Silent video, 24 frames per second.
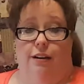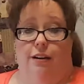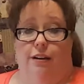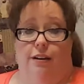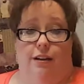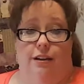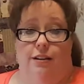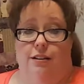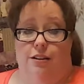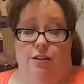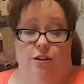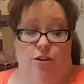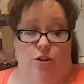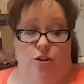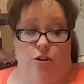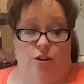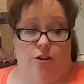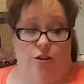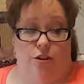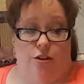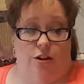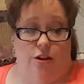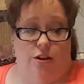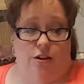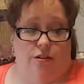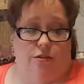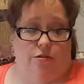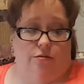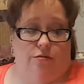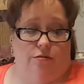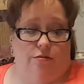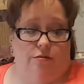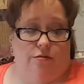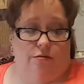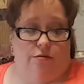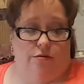because it's just you.
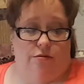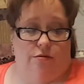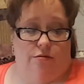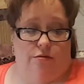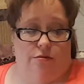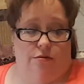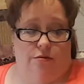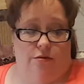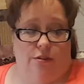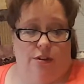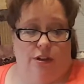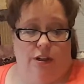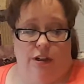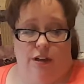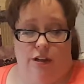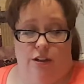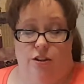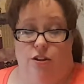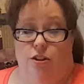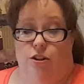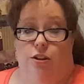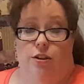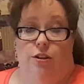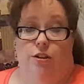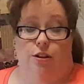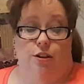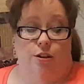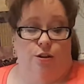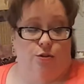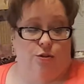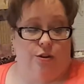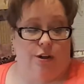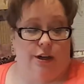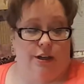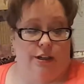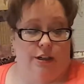It's just you
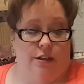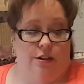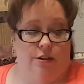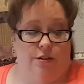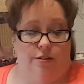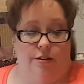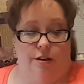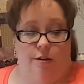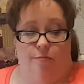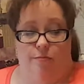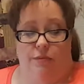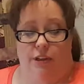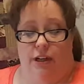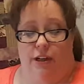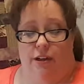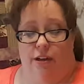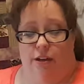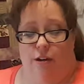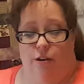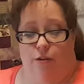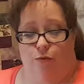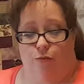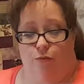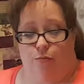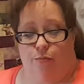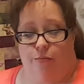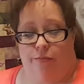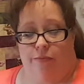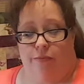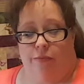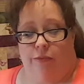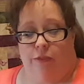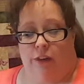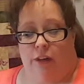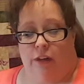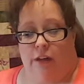trying to do something new.
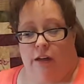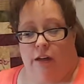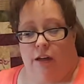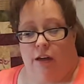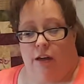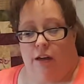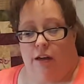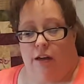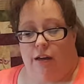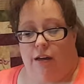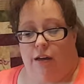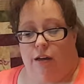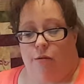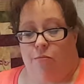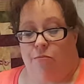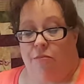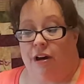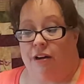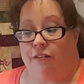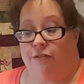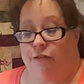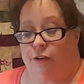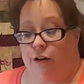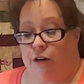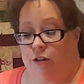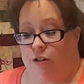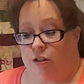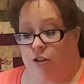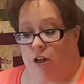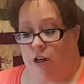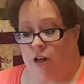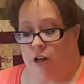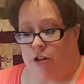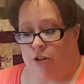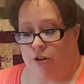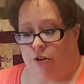My first
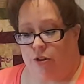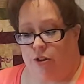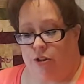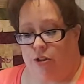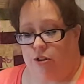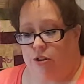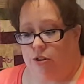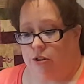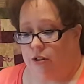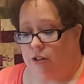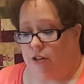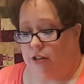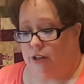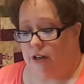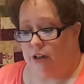ostrich